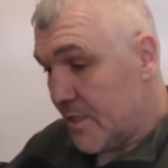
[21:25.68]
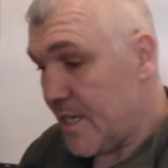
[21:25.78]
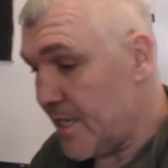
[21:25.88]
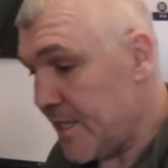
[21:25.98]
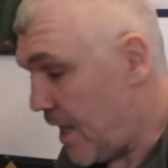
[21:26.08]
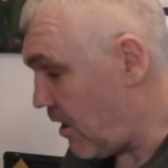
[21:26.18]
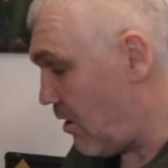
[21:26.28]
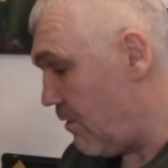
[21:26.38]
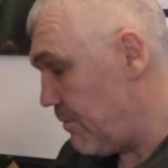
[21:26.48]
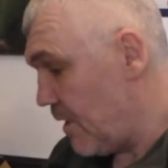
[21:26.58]
I'll tidy that
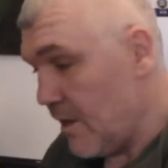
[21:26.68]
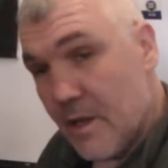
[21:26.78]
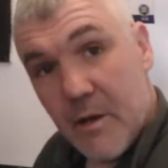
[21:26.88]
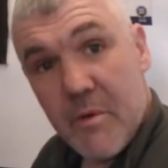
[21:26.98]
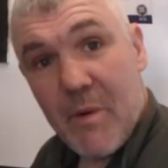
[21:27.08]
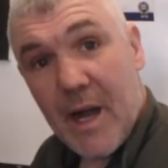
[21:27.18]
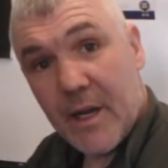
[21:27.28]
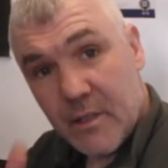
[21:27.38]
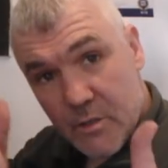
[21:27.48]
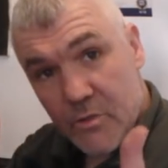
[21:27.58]
up and I'll be
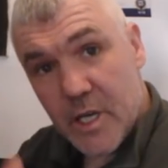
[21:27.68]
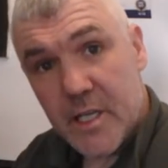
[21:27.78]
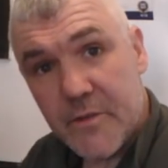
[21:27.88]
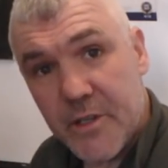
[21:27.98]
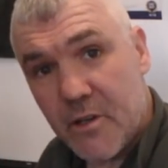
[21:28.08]
back. 2 shakes of a